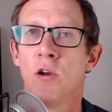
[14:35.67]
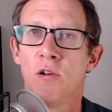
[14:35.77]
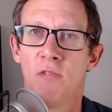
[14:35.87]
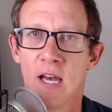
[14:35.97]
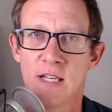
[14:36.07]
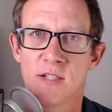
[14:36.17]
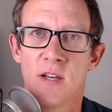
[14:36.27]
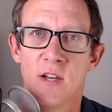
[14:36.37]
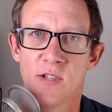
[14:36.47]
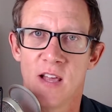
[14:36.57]
your device
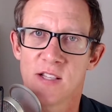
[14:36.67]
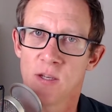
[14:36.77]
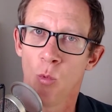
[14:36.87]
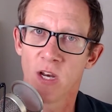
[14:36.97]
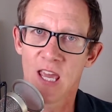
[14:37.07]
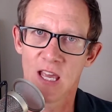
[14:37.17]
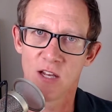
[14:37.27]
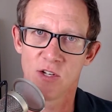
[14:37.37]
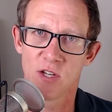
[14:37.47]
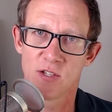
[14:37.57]
so that someone
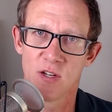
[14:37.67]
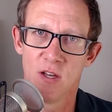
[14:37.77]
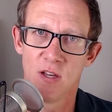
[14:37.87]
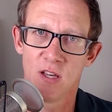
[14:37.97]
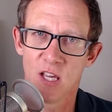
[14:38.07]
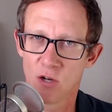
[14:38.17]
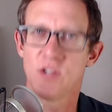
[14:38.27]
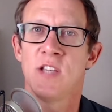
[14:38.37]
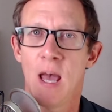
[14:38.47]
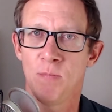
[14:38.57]
can't just
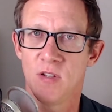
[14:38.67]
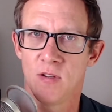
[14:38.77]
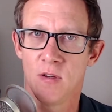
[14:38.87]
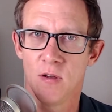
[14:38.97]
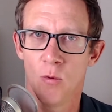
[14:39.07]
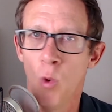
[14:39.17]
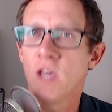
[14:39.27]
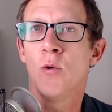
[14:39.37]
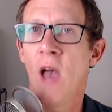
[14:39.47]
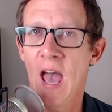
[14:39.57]
intercept what
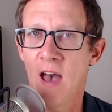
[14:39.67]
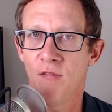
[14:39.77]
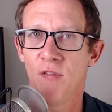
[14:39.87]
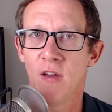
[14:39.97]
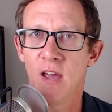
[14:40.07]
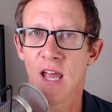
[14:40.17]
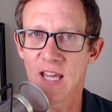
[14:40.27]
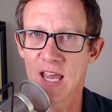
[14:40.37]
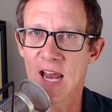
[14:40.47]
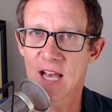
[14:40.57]
you have
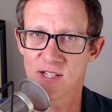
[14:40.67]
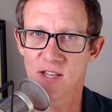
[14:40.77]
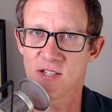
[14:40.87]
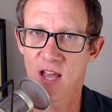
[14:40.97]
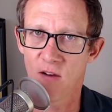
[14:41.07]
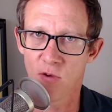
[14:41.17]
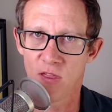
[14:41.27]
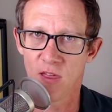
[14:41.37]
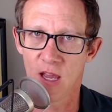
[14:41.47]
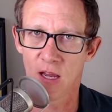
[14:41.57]
and gain access to
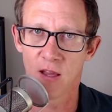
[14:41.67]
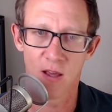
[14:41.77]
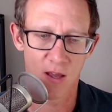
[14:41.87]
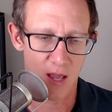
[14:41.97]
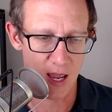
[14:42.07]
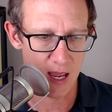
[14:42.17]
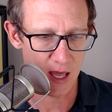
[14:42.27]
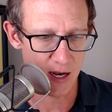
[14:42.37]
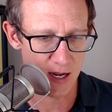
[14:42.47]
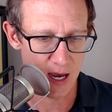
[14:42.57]
everything
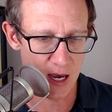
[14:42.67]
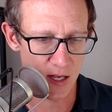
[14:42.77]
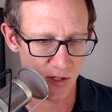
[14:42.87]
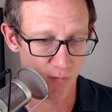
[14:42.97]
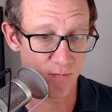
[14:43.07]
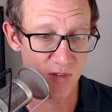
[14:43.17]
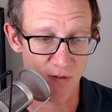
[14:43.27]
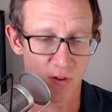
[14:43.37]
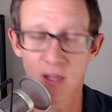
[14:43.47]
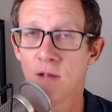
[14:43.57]
And so
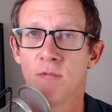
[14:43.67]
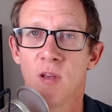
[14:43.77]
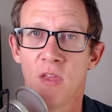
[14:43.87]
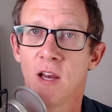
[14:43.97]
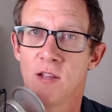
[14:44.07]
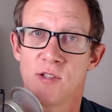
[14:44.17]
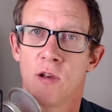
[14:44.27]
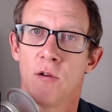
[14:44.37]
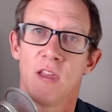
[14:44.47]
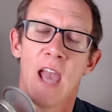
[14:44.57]
definitely something to
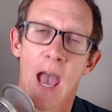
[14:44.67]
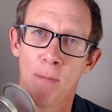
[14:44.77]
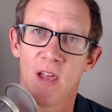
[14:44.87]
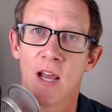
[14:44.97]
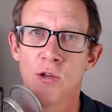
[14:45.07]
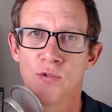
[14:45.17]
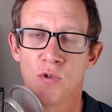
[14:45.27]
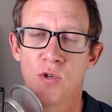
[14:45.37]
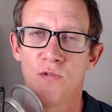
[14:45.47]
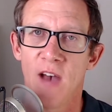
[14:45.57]
consider. The app that I use
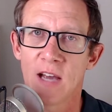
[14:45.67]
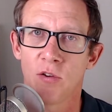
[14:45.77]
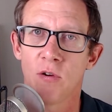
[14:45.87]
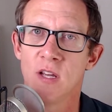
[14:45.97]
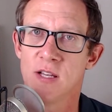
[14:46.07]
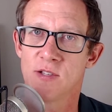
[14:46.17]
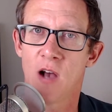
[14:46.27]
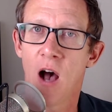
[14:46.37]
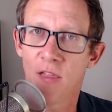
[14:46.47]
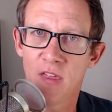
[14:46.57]
for two-factor is
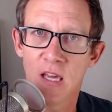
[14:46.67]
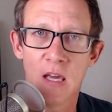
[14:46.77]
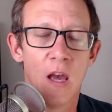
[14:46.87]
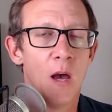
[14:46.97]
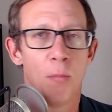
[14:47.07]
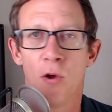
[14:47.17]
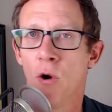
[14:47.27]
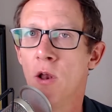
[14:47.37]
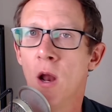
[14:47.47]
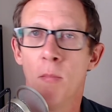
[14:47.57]
Authy. There
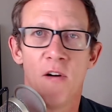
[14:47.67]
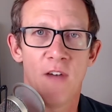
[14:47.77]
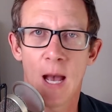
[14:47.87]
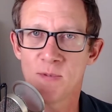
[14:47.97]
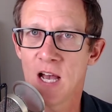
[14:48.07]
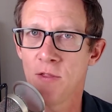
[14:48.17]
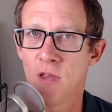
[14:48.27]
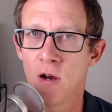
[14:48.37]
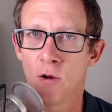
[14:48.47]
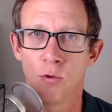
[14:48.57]
are a number of apps out
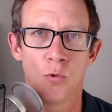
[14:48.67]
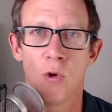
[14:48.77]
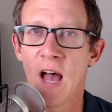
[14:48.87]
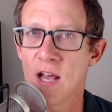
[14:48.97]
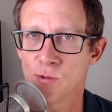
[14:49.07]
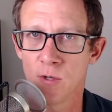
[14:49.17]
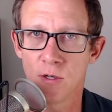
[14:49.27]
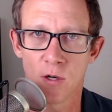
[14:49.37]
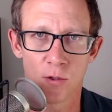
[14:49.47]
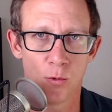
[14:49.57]
there. Google has
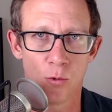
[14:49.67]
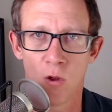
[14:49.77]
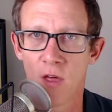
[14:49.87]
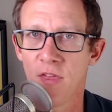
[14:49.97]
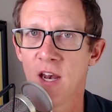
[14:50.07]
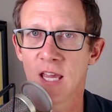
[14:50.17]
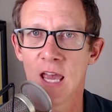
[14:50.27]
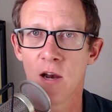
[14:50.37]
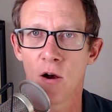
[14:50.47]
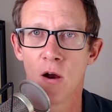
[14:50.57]
one called Google
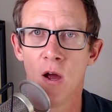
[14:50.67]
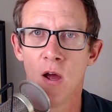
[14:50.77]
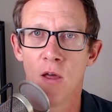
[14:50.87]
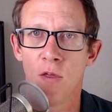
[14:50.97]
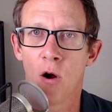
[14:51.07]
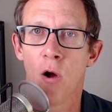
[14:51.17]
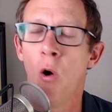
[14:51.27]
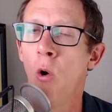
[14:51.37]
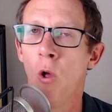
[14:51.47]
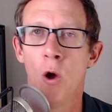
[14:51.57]
Authenticator. There are a
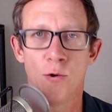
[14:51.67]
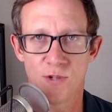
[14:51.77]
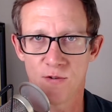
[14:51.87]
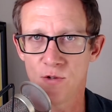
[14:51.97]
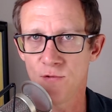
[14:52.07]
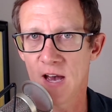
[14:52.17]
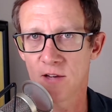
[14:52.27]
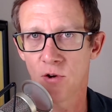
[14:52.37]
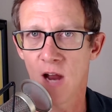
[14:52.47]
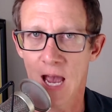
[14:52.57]
whole host of
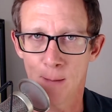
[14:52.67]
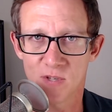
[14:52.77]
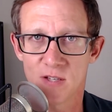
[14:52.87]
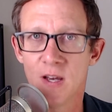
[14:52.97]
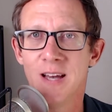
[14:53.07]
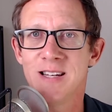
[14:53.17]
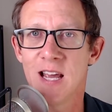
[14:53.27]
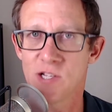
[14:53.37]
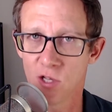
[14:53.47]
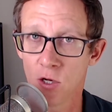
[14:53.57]
two-factor apps.
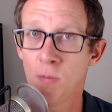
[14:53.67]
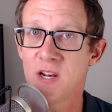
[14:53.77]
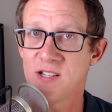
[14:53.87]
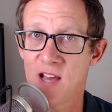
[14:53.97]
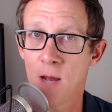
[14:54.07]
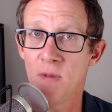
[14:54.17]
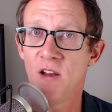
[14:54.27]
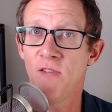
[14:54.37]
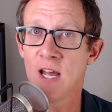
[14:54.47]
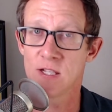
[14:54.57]
Takes a little bit of setup in
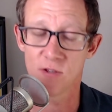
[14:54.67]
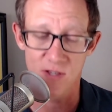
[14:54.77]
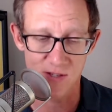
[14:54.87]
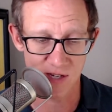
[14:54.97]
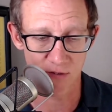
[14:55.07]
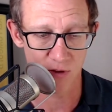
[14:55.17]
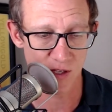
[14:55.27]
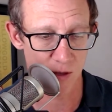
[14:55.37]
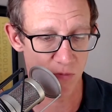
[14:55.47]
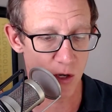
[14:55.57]
advance, so this is definitely
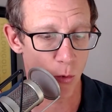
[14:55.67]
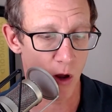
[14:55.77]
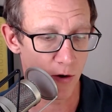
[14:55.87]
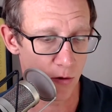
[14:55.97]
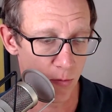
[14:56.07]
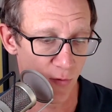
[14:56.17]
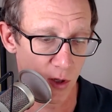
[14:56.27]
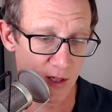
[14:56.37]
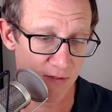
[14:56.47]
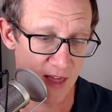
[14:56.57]
something you want to do before
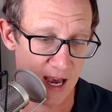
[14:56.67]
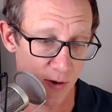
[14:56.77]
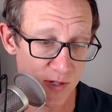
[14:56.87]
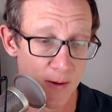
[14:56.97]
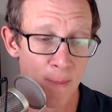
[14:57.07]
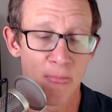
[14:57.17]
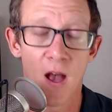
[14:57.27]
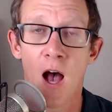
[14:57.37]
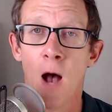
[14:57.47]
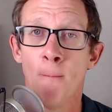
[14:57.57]
you leave the house.
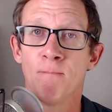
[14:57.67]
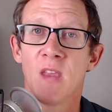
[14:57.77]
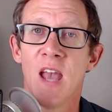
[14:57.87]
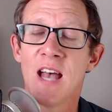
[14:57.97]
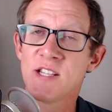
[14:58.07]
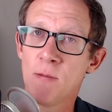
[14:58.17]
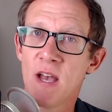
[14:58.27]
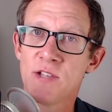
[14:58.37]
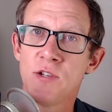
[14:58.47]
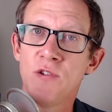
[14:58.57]

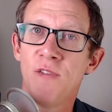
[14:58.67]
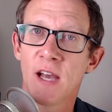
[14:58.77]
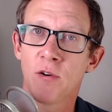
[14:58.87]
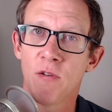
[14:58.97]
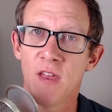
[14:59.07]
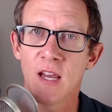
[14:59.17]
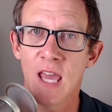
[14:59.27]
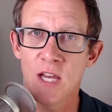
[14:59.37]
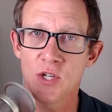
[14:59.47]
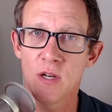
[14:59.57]
SMS two-factor
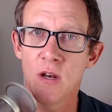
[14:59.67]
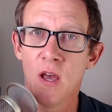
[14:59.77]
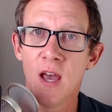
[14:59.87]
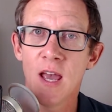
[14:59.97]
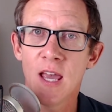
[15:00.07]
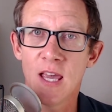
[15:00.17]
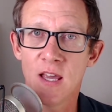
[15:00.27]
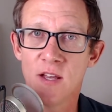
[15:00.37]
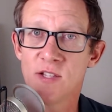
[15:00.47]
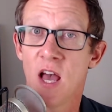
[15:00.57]
authentication
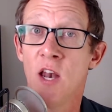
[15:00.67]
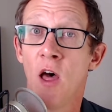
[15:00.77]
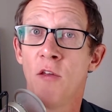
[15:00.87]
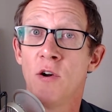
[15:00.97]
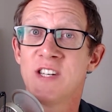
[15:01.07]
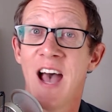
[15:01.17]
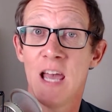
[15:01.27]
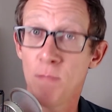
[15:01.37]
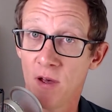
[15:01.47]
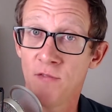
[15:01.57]
is another
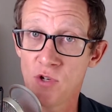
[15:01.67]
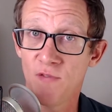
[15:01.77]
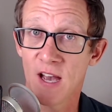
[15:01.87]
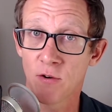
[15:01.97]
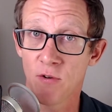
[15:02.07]
type of two-factor